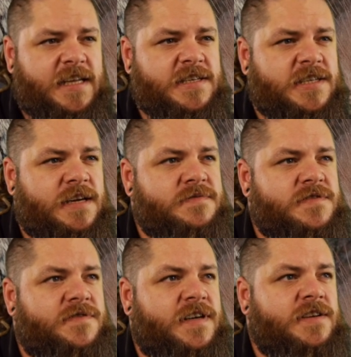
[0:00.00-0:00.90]
in
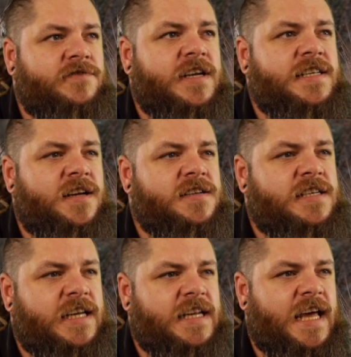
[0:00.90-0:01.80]
terms of any
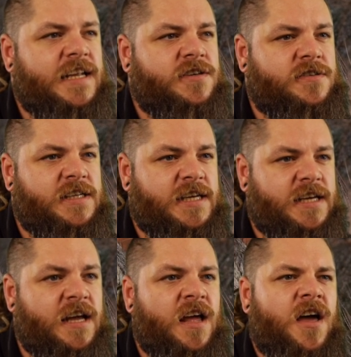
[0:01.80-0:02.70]
retouching in Helicon
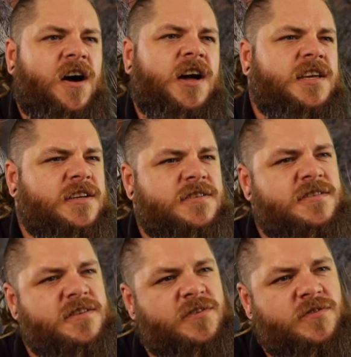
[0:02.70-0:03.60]
here. I could
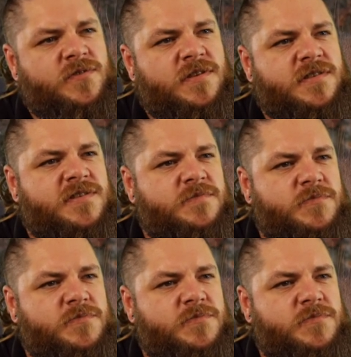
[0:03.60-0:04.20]
do some